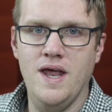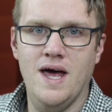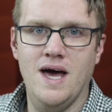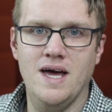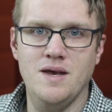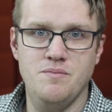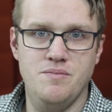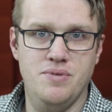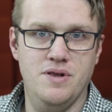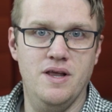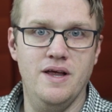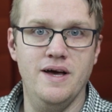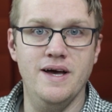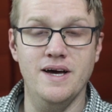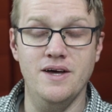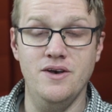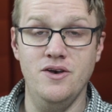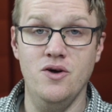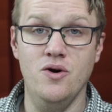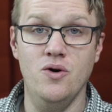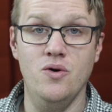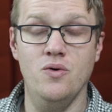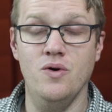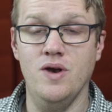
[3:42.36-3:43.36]
I'd play a
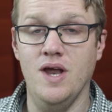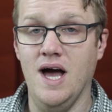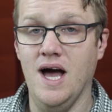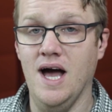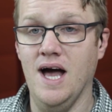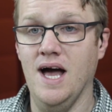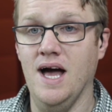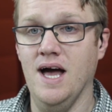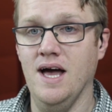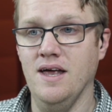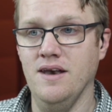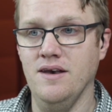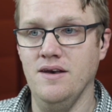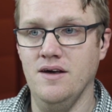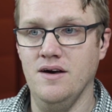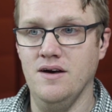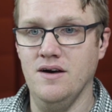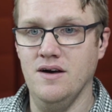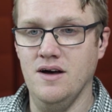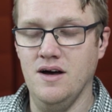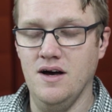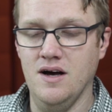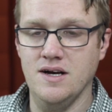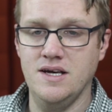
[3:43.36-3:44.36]
note on
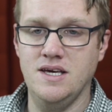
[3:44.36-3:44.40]
a